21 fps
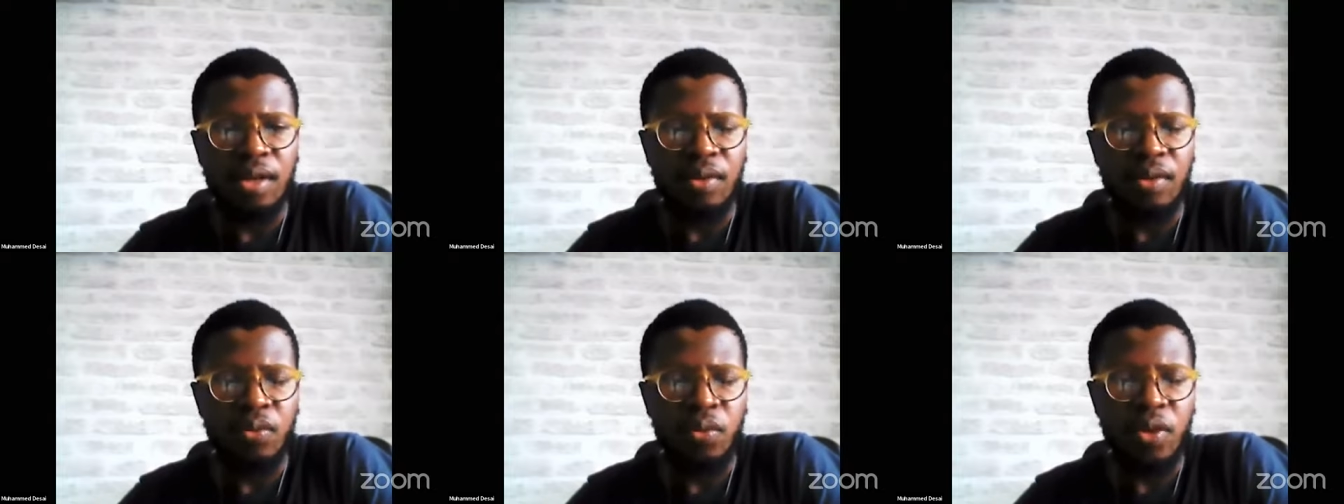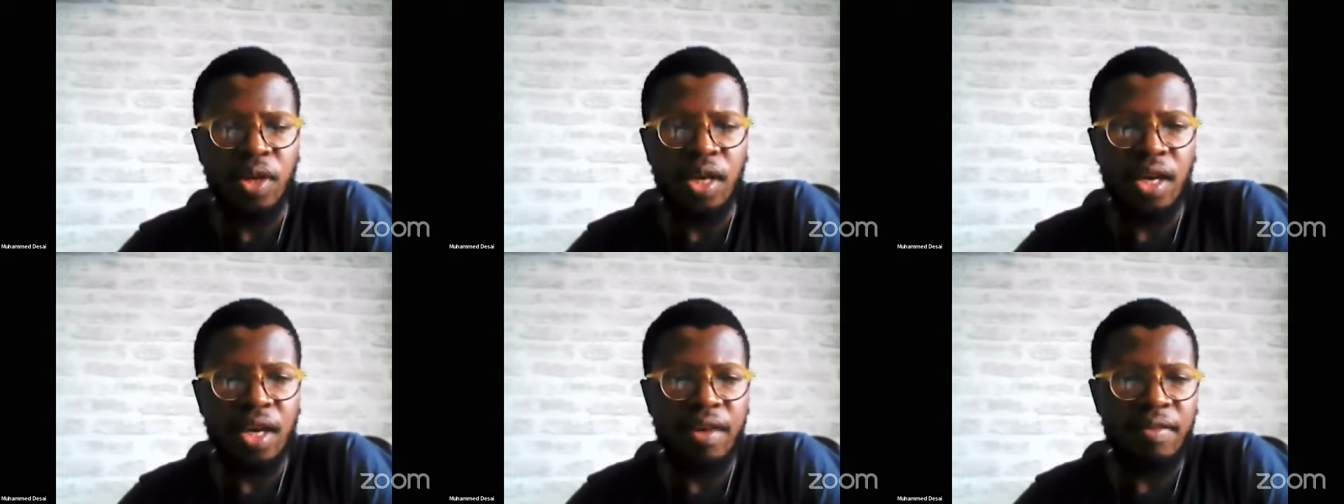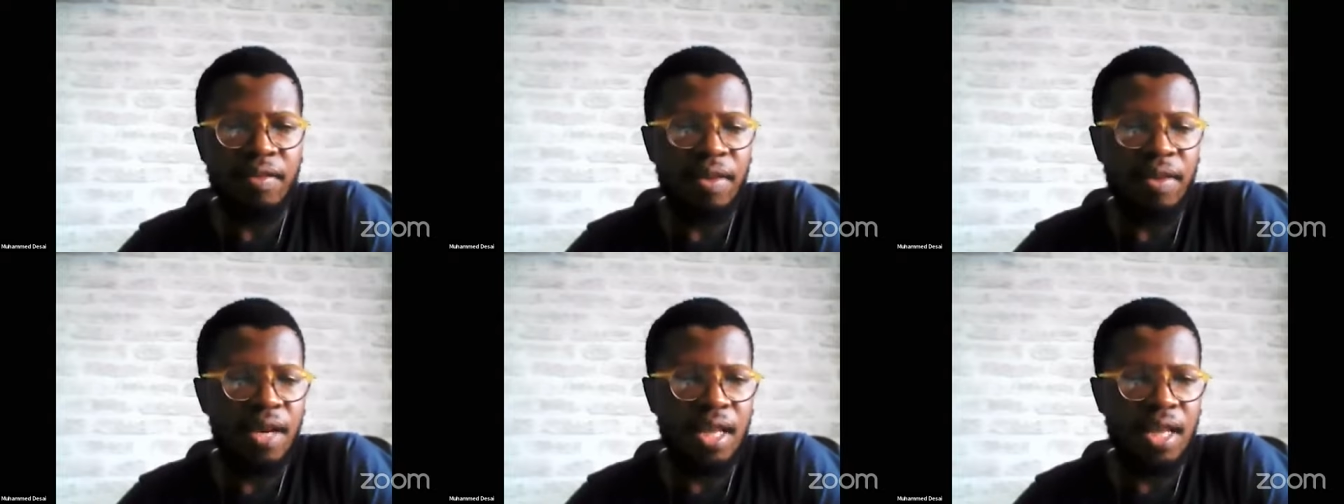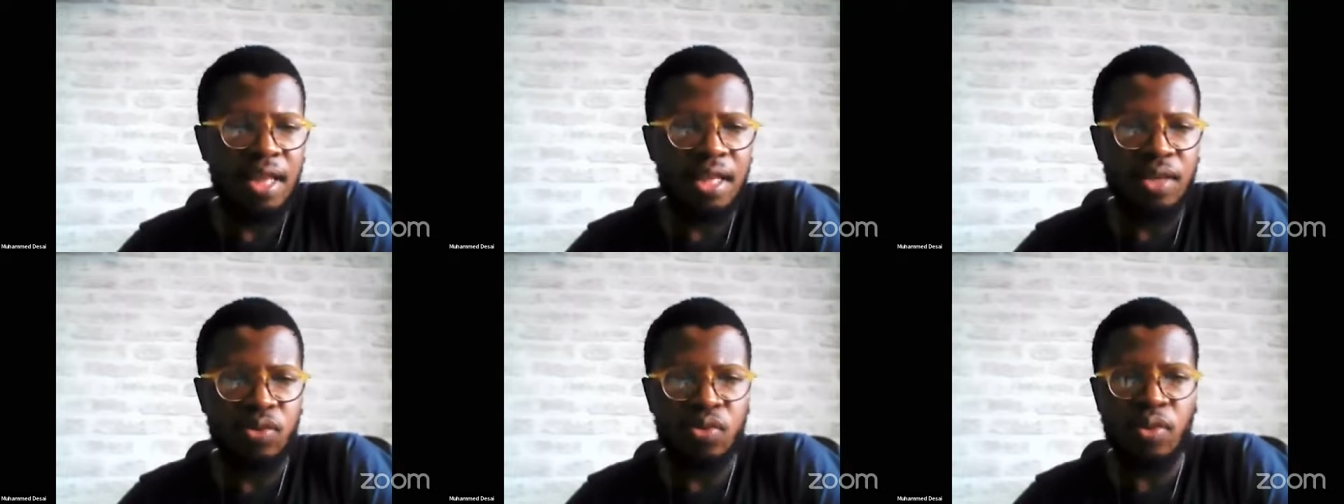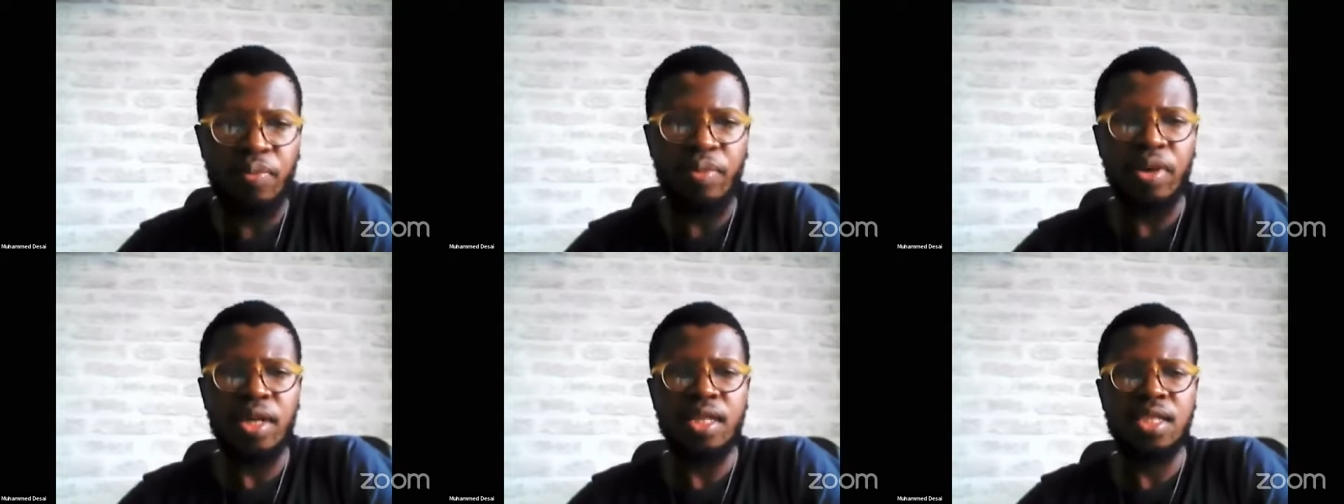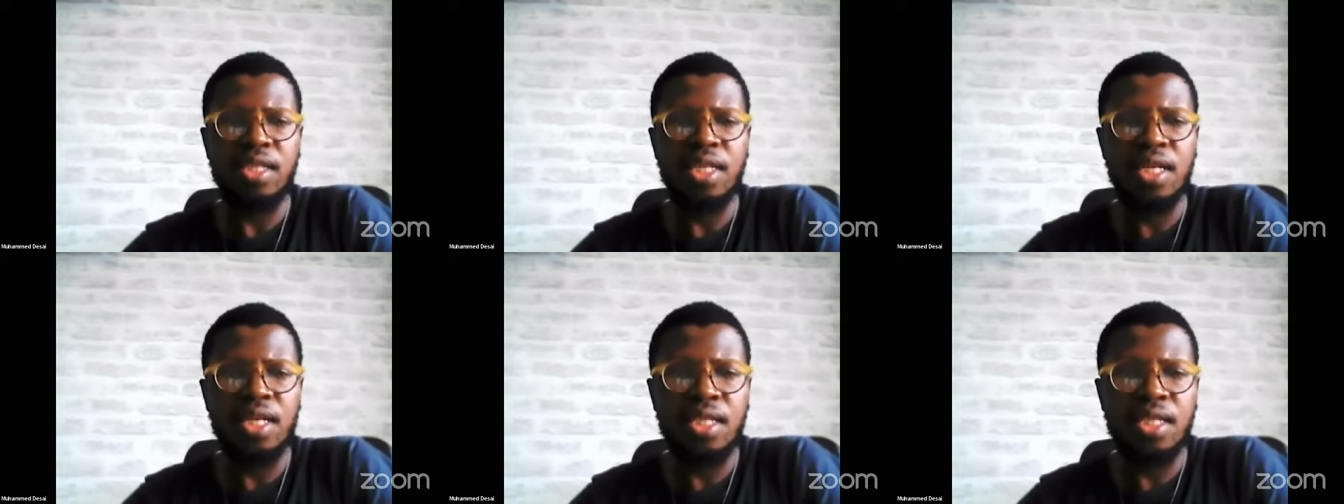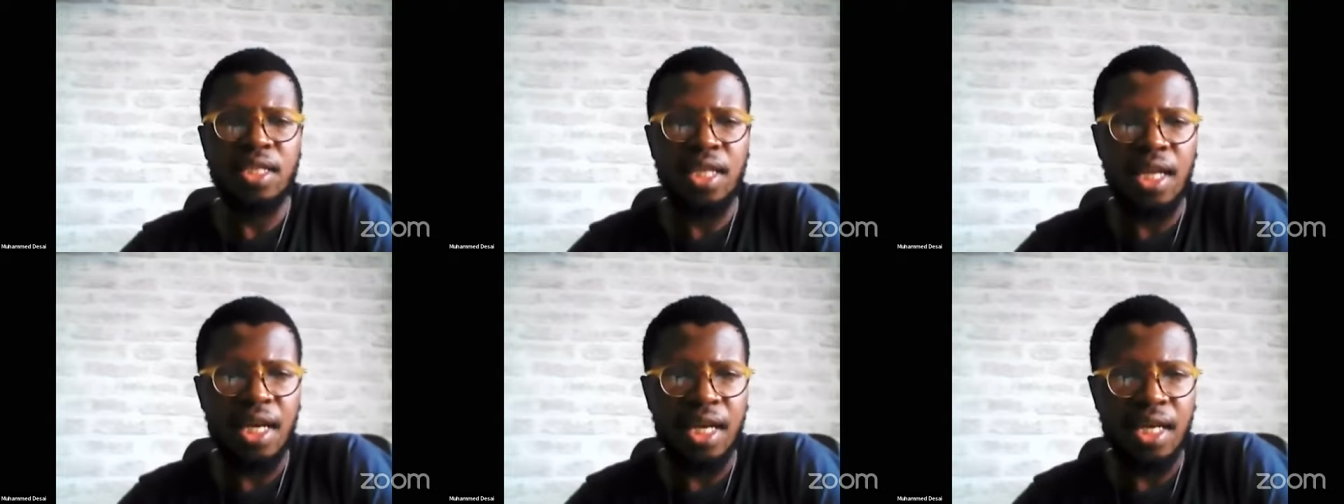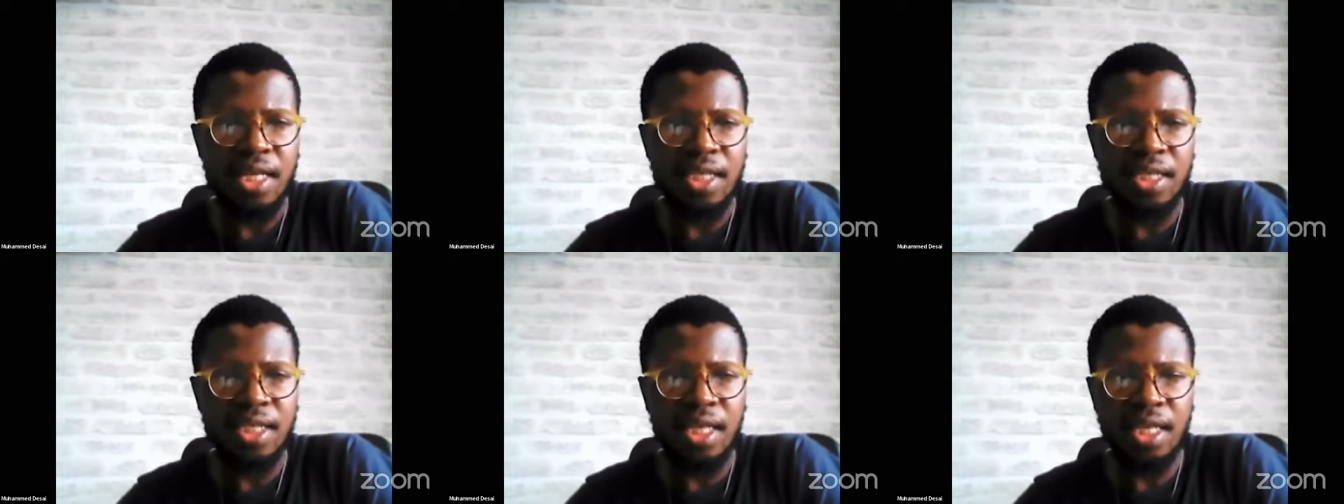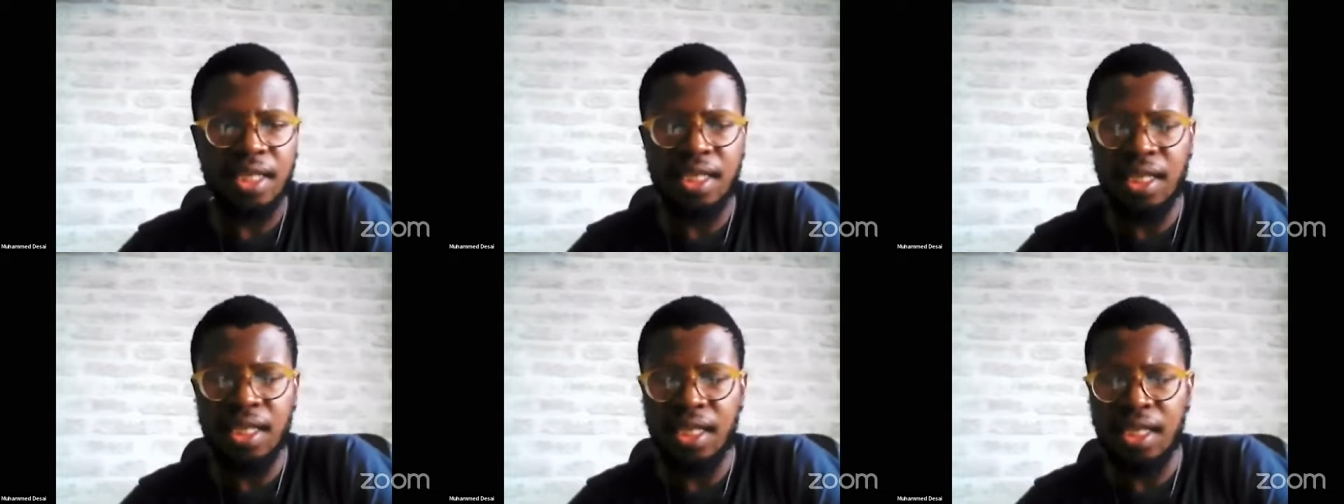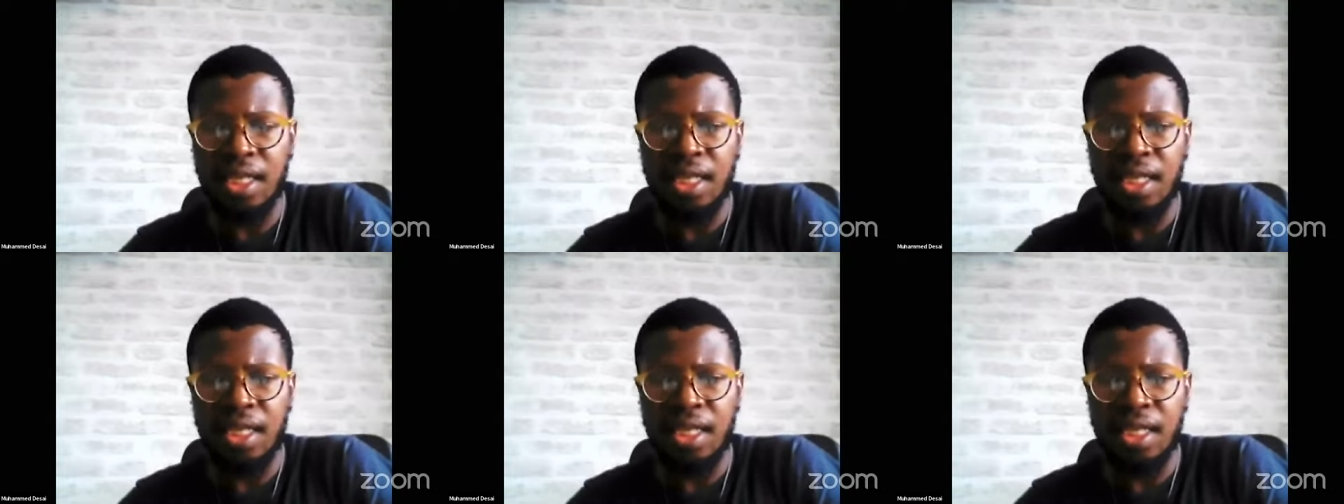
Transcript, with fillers: We have had the webinar series, like I said,